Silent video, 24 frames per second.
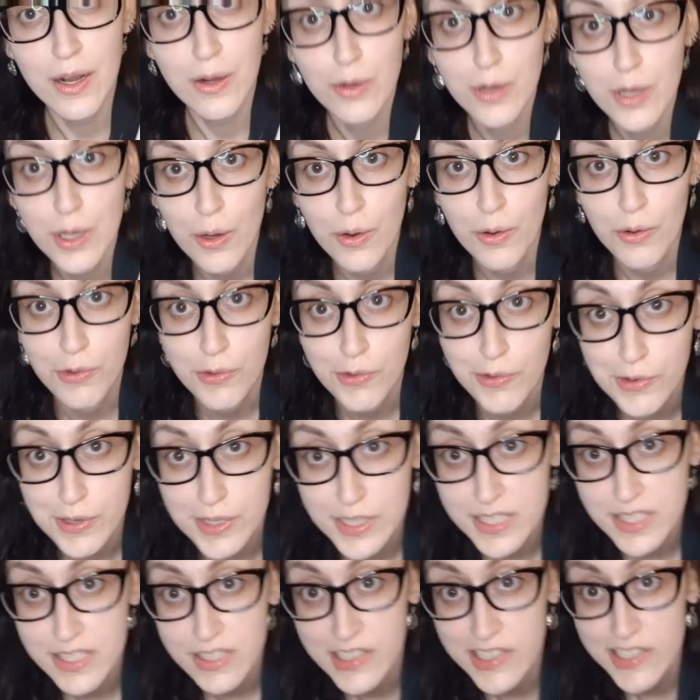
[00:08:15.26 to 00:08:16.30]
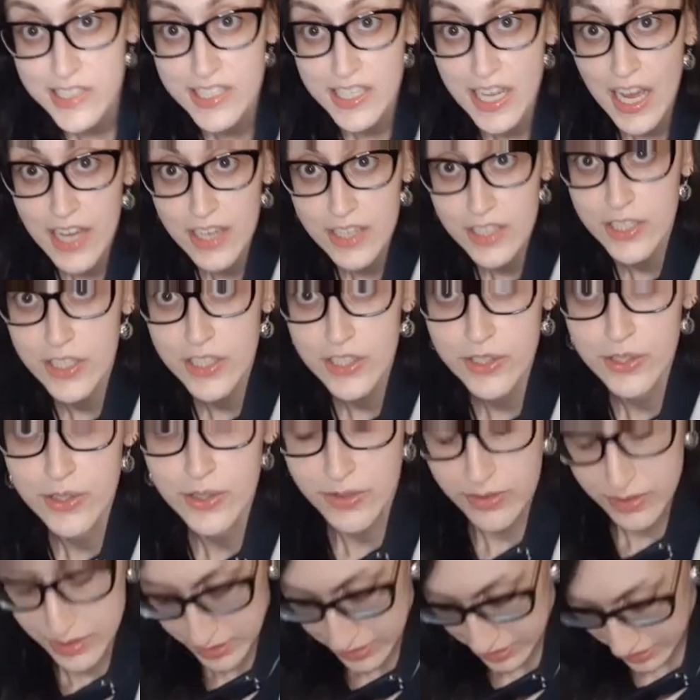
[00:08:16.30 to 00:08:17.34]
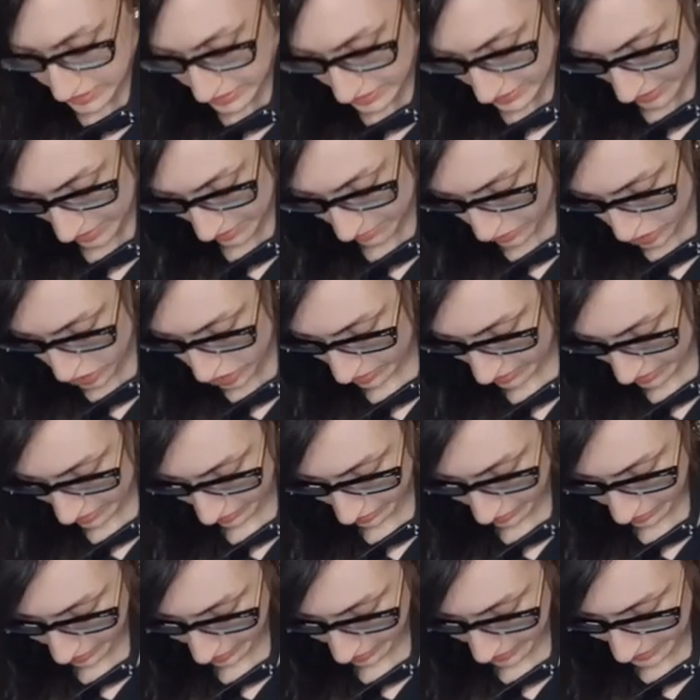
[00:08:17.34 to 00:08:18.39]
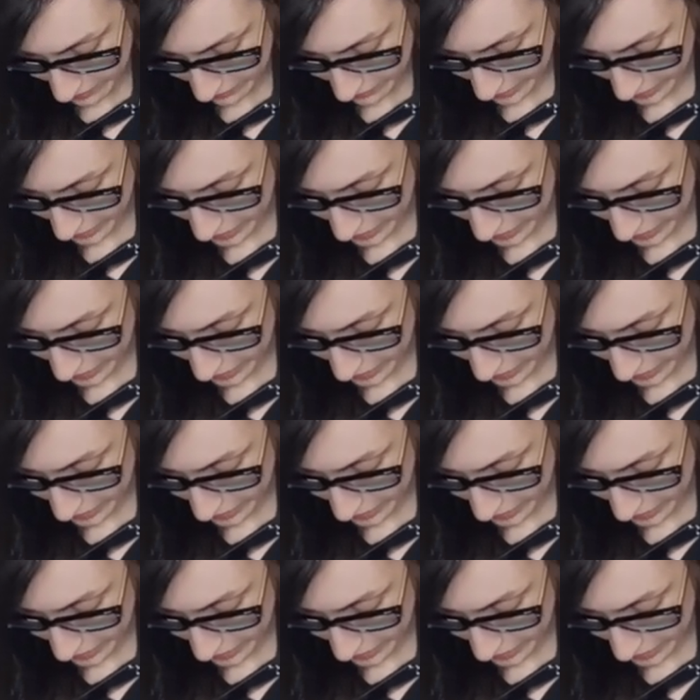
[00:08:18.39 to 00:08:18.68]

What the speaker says: don't know. It's kind of cute. I'm sure it'll look even